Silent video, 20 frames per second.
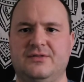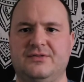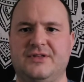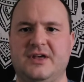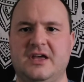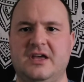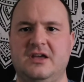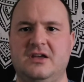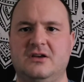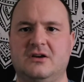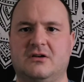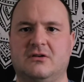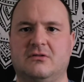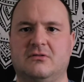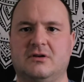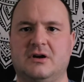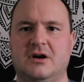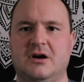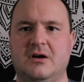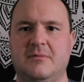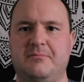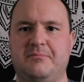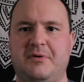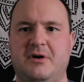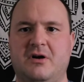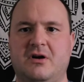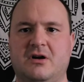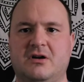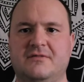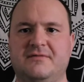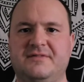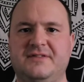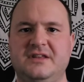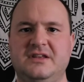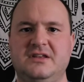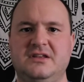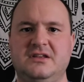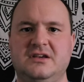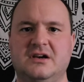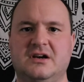they are uh, part of
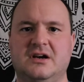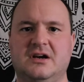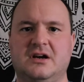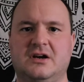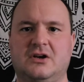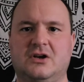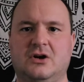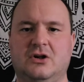the uh,